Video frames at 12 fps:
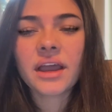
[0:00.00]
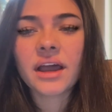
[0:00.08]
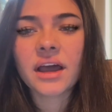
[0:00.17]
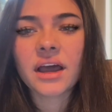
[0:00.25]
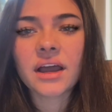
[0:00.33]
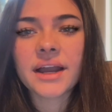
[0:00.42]

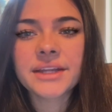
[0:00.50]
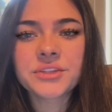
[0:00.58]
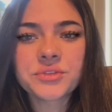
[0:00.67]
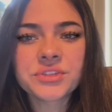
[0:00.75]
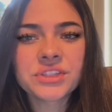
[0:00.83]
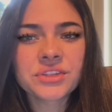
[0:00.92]
I
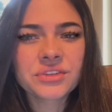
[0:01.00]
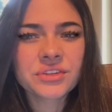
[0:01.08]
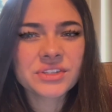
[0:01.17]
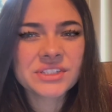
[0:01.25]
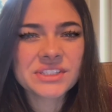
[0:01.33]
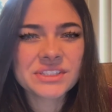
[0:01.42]
do see that
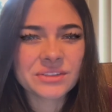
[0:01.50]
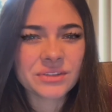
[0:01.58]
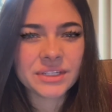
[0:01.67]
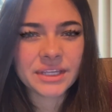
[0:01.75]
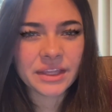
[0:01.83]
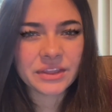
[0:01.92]
they're still
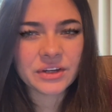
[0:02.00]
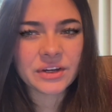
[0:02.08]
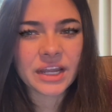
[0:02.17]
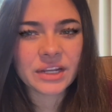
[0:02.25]
together.